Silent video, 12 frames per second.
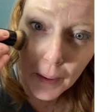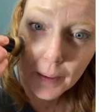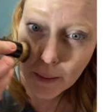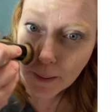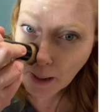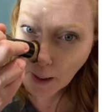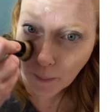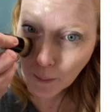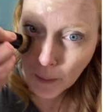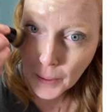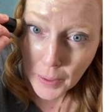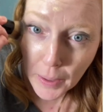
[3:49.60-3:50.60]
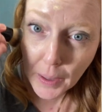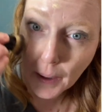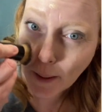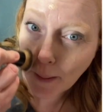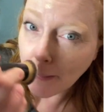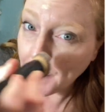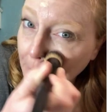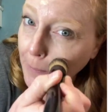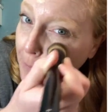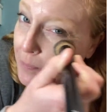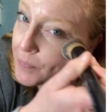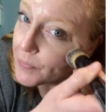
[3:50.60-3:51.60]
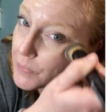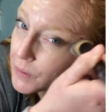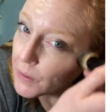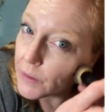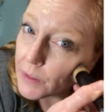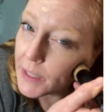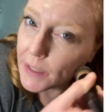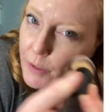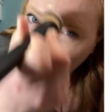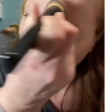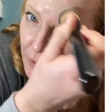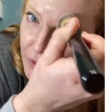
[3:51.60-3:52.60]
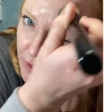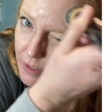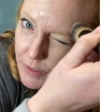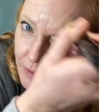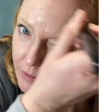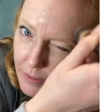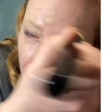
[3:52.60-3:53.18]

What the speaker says: Now, to clean your brushes,